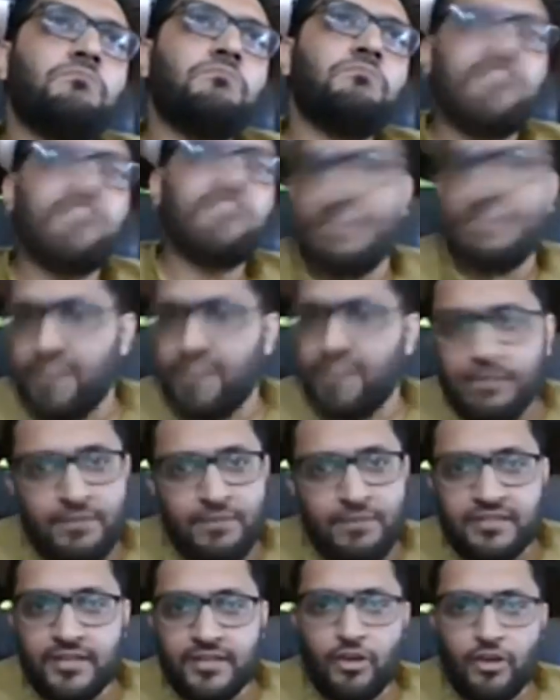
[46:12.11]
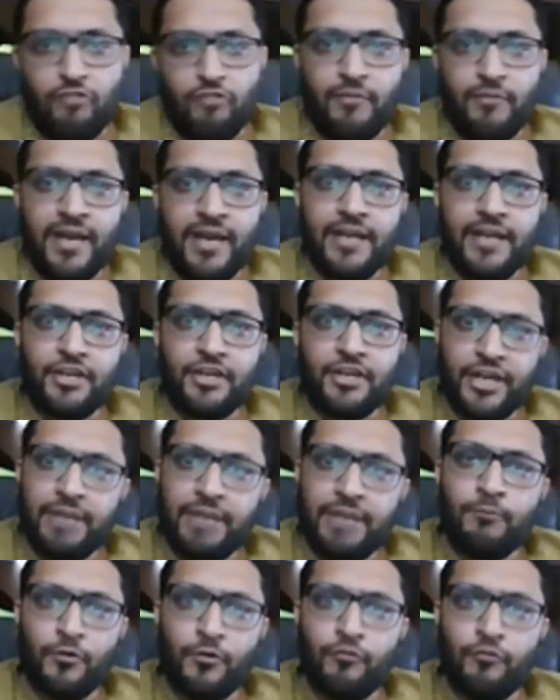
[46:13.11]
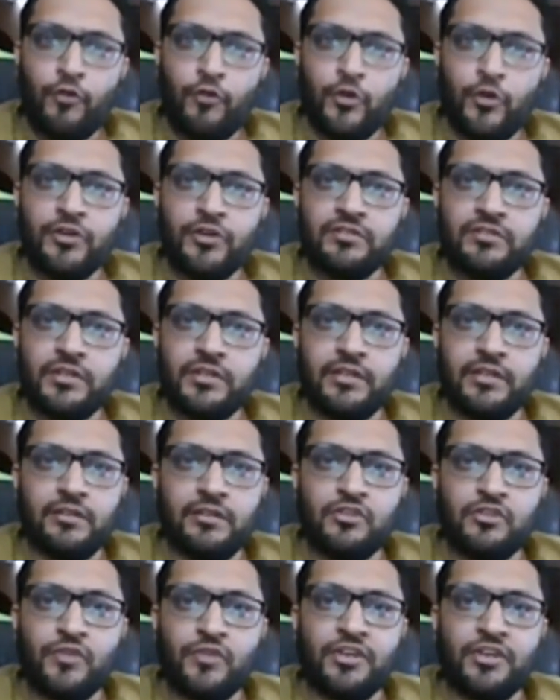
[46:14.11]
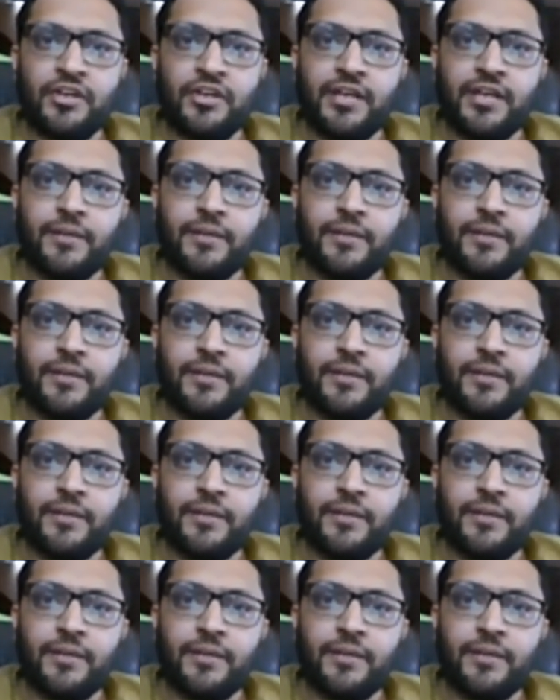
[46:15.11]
70% of my trading portfolio is in swing trading.